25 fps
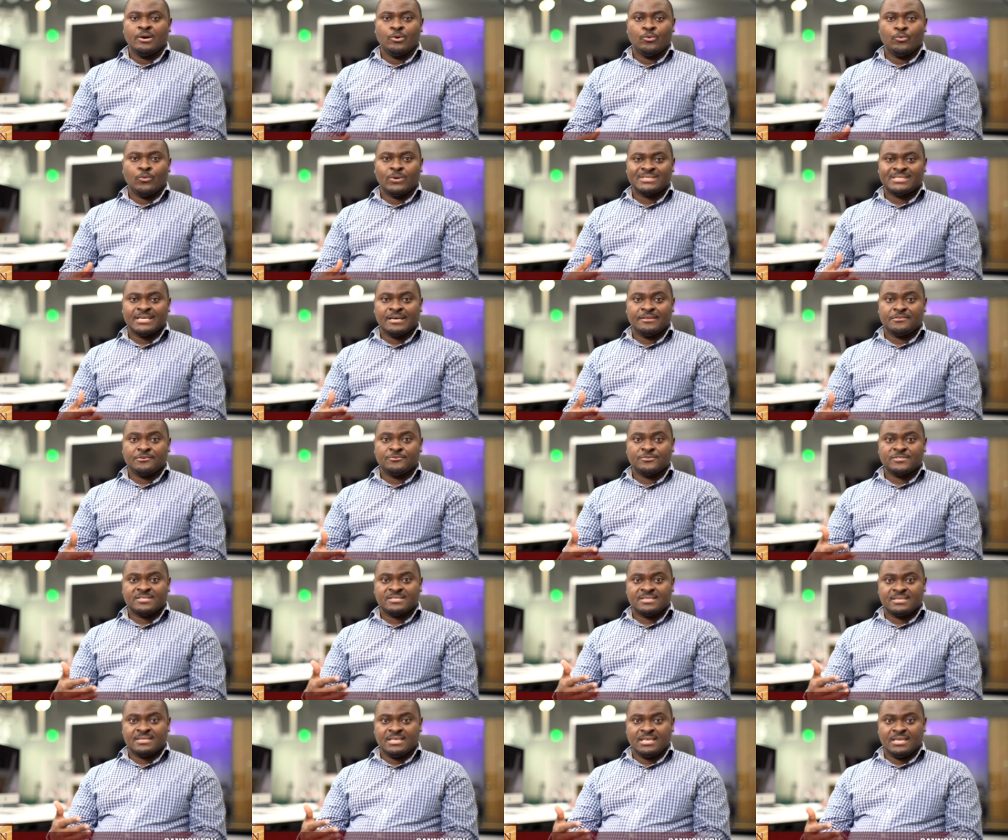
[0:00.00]
What are
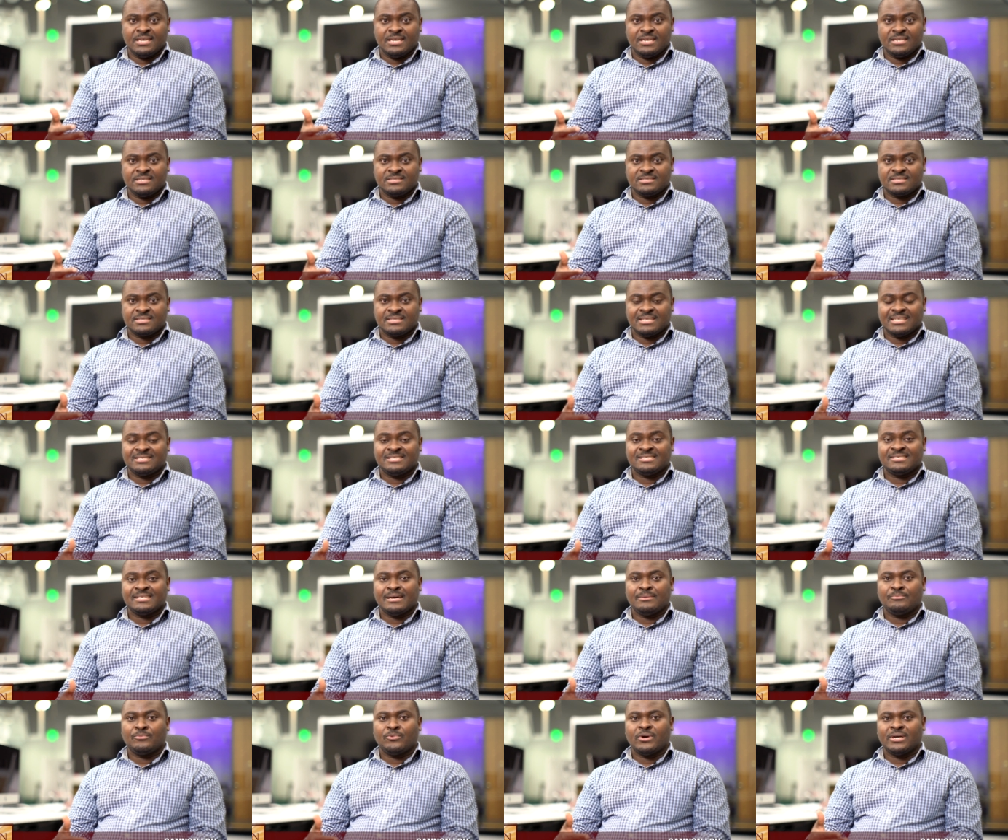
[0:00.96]
those things that
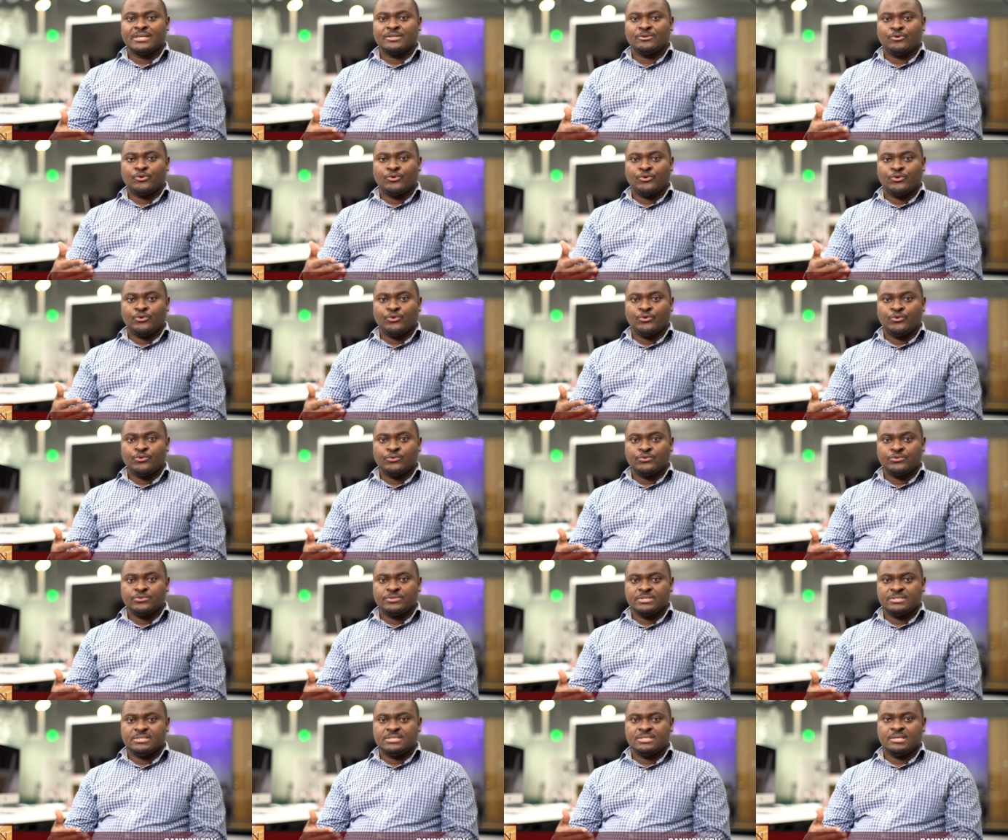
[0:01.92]
someone
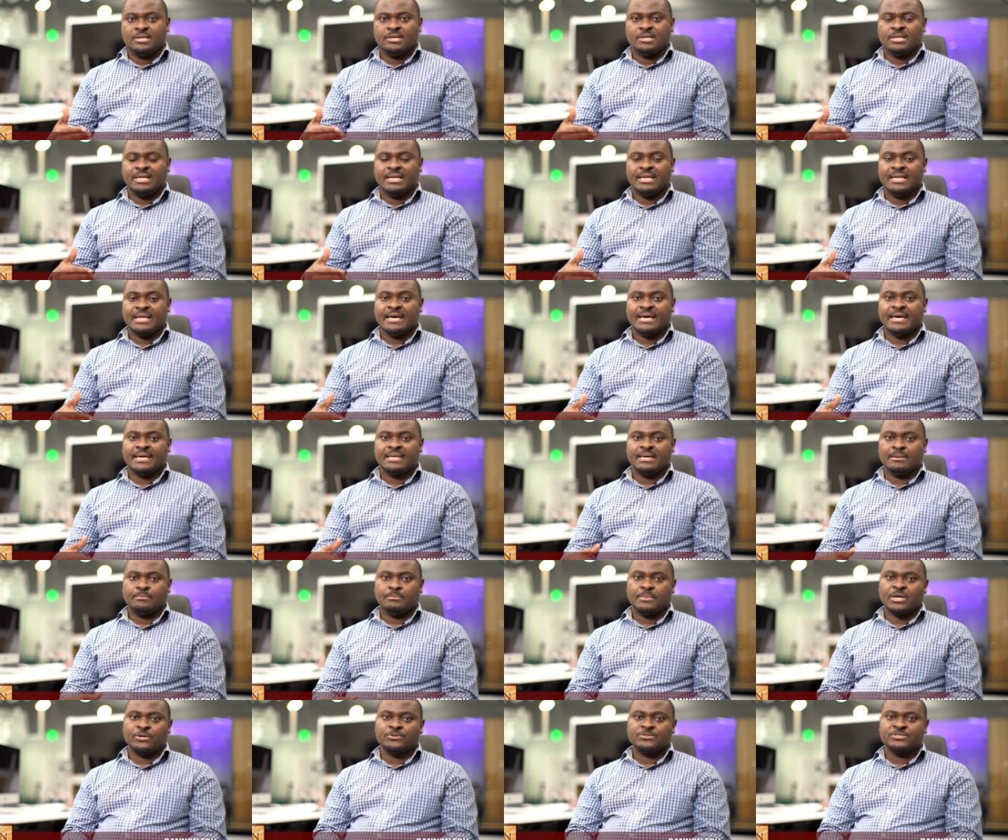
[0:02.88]
could learn
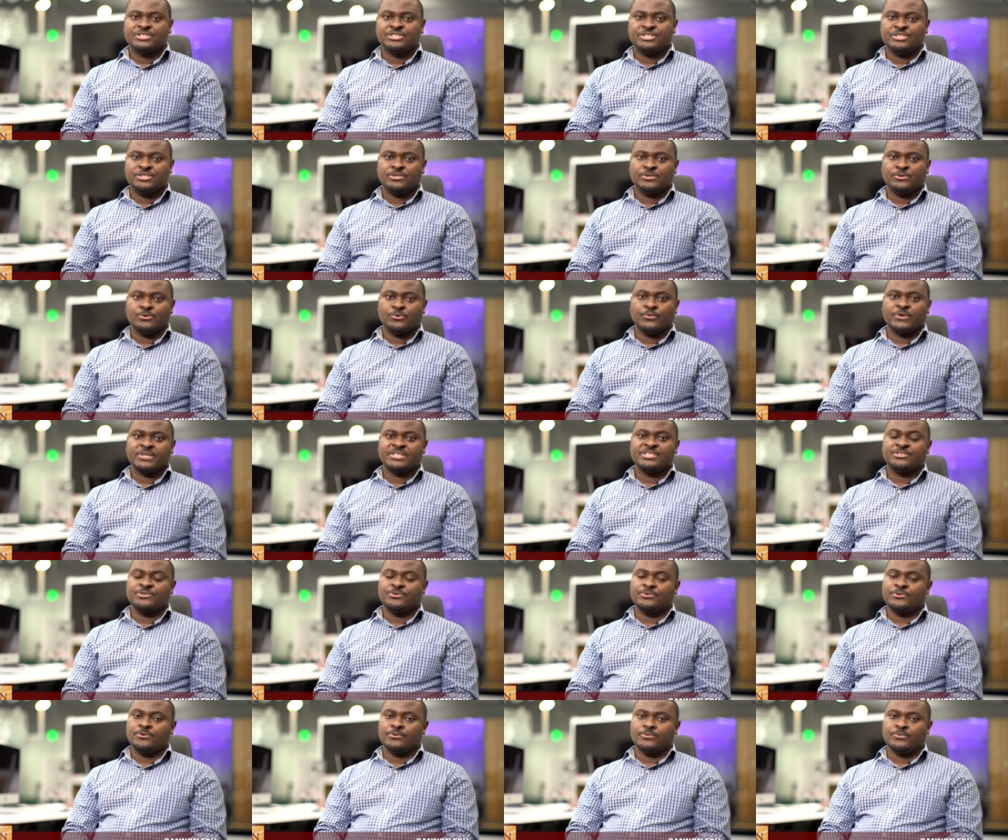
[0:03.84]
about you
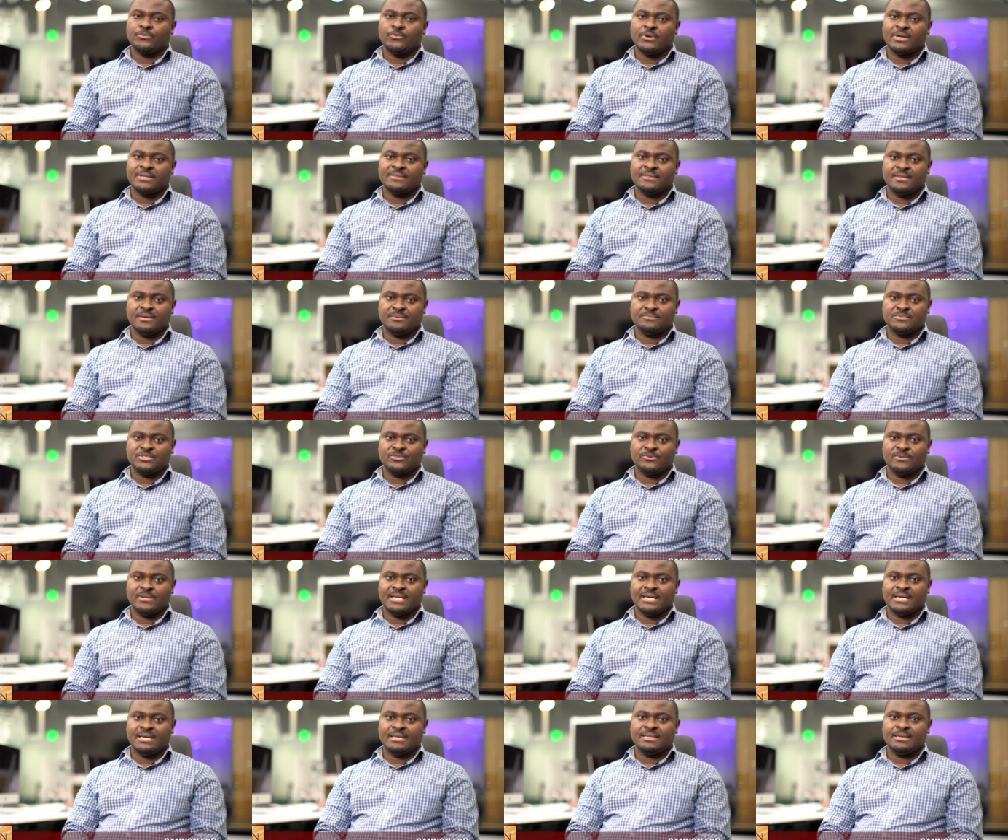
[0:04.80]
which you don't want them to
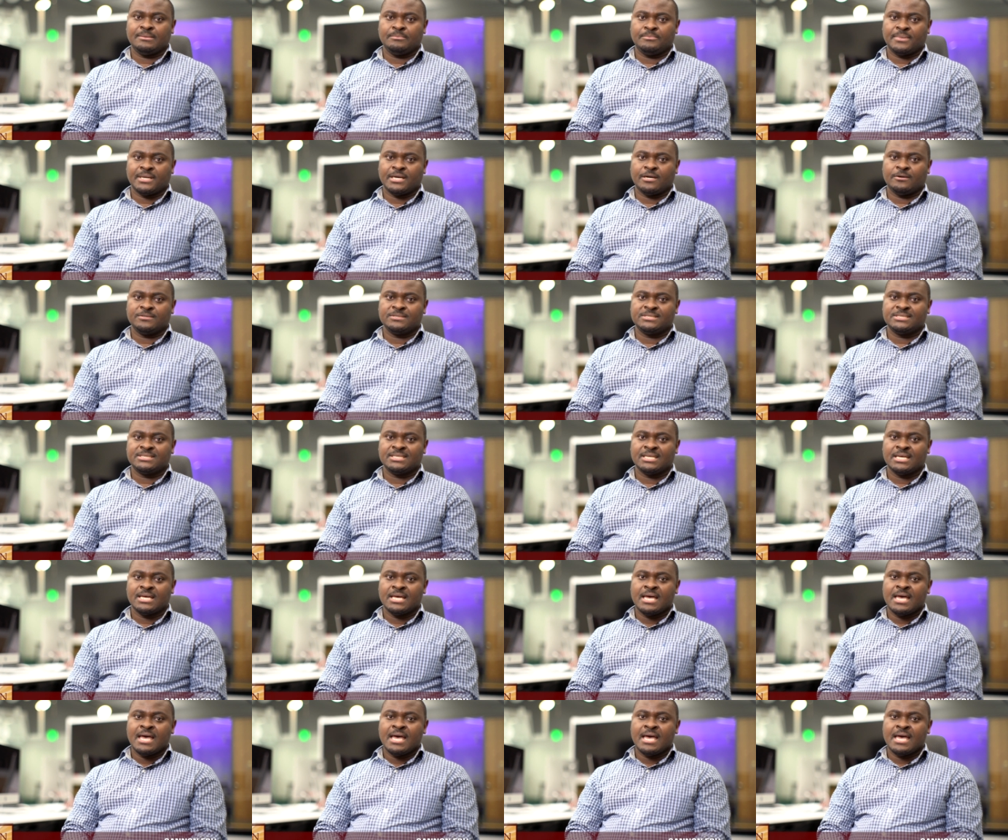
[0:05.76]
learn about?